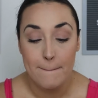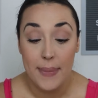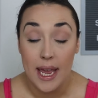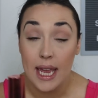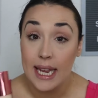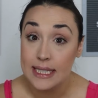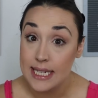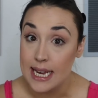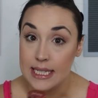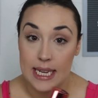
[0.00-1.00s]
But it is
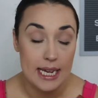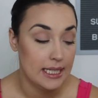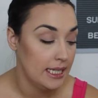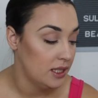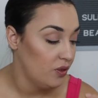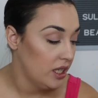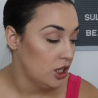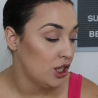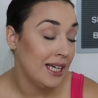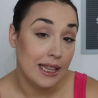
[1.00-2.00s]
nice. It has a nice
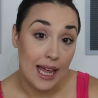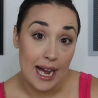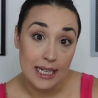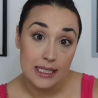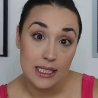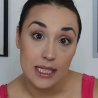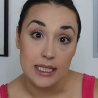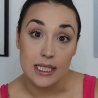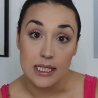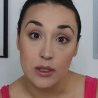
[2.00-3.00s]
finish. It lasts.
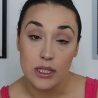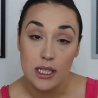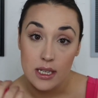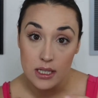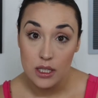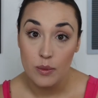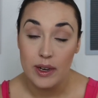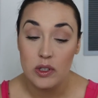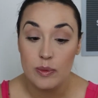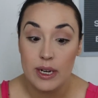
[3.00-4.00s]
It doesn't sink into
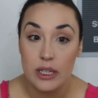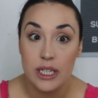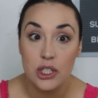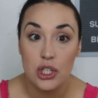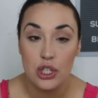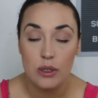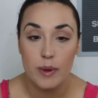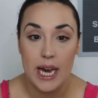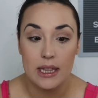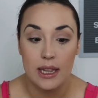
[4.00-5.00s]
my smile lines too
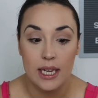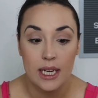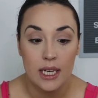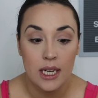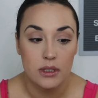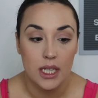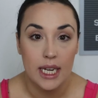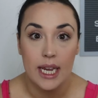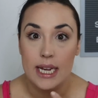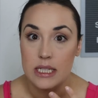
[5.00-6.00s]
badly.
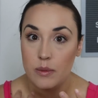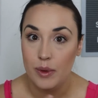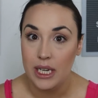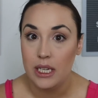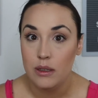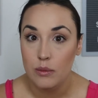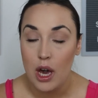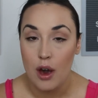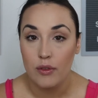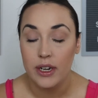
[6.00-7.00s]
It has medium
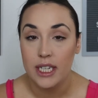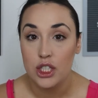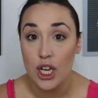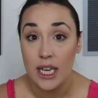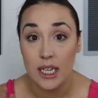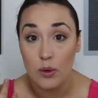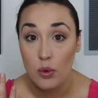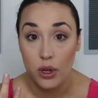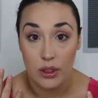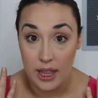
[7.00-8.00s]
coverage and it
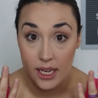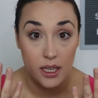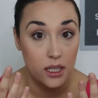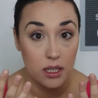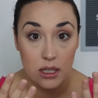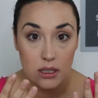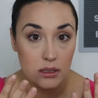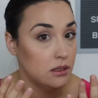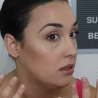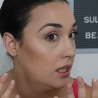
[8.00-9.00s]
like
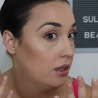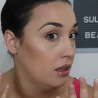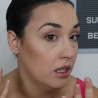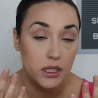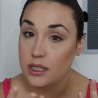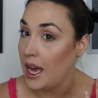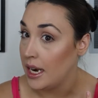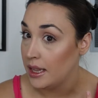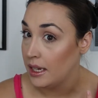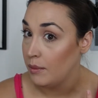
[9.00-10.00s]
it looked
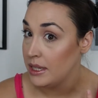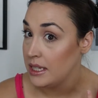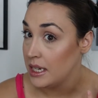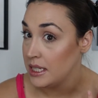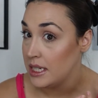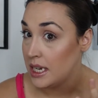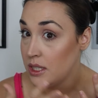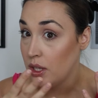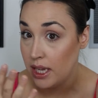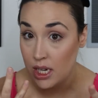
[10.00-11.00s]
kind of like my skin is
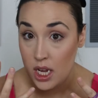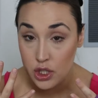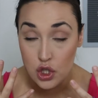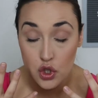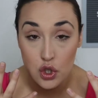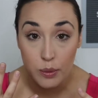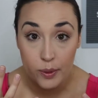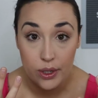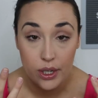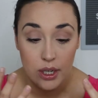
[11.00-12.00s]
So like not
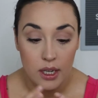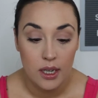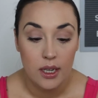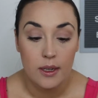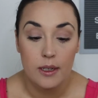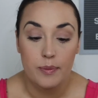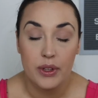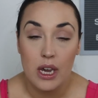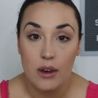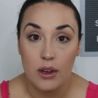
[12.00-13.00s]
super
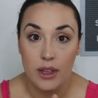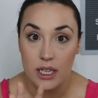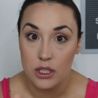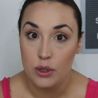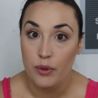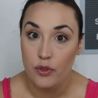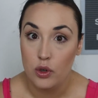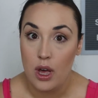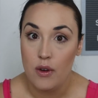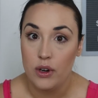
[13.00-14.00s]
like super
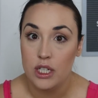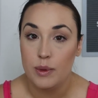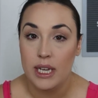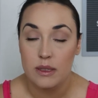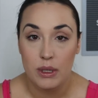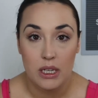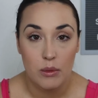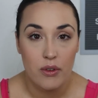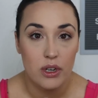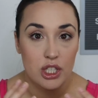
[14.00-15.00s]
full coverage, but it has medium
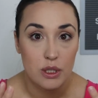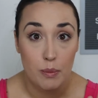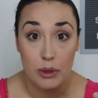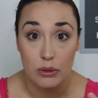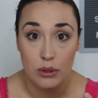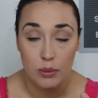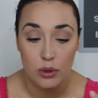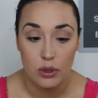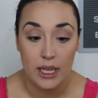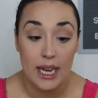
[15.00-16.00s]
coverage. It's
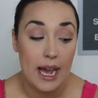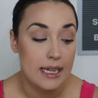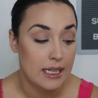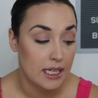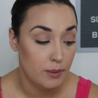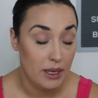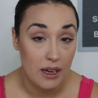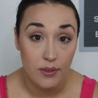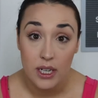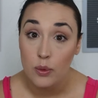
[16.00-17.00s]
buildable. It has
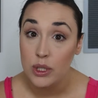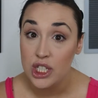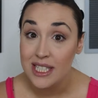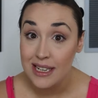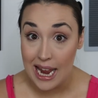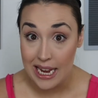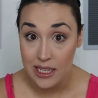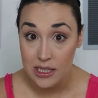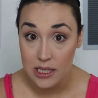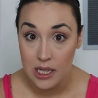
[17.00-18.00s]
SPF in it, which is
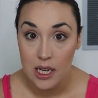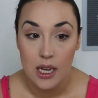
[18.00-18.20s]
nice.